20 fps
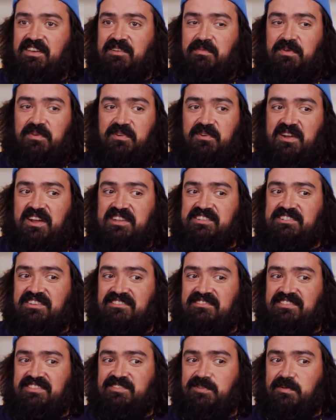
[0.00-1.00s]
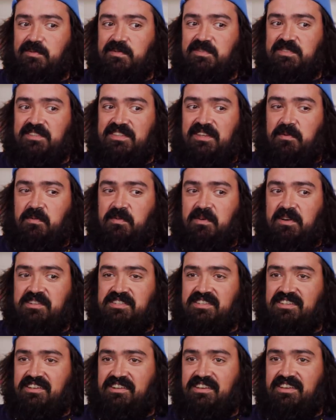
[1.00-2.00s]
progression of it, it's almost like
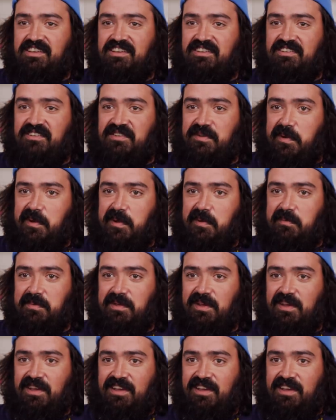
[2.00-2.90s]
watching your kid grow up.